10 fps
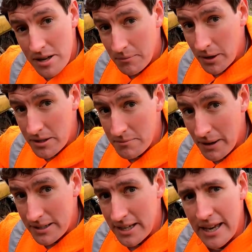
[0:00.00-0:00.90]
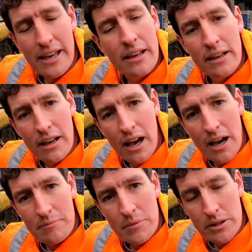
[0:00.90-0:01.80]
some run to the mud here,
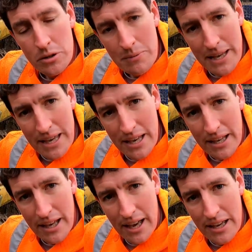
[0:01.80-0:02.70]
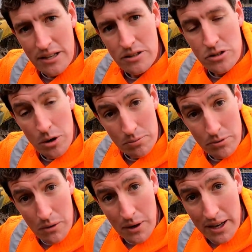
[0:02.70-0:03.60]
normally a top
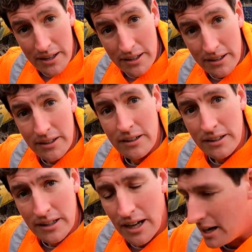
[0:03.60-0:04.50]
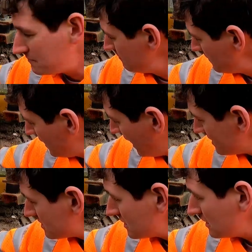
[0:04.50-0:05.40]
roller.
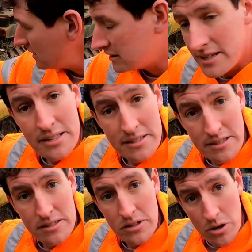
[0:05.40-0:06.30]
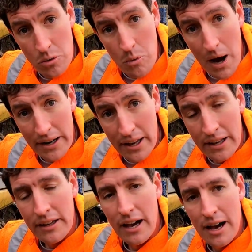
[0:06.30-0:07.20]
That in this instance has just got one.
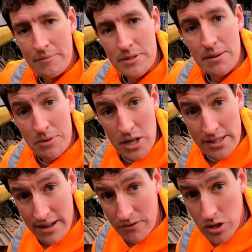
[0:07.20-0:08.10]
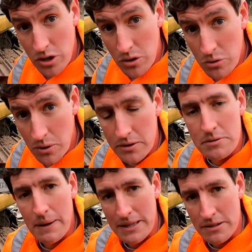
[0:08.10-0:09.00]
Some machines have two,
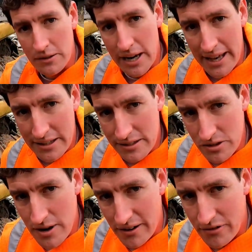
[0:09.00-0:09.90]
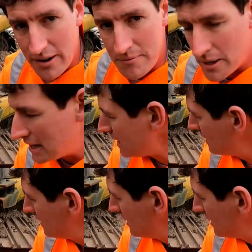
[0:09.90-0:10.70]
depends on the length of the track frame really.